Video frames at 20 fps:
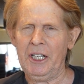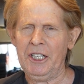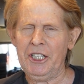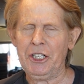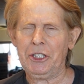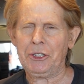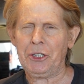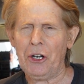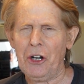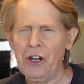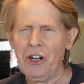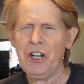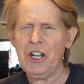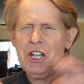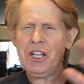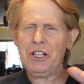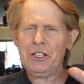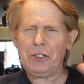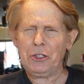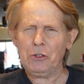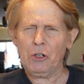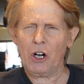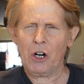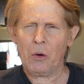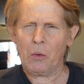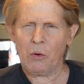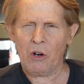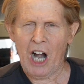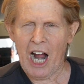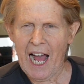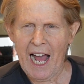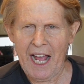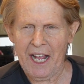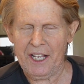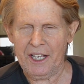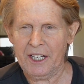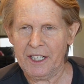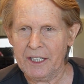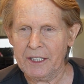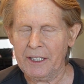and it turned into a
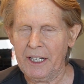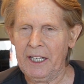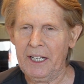riot,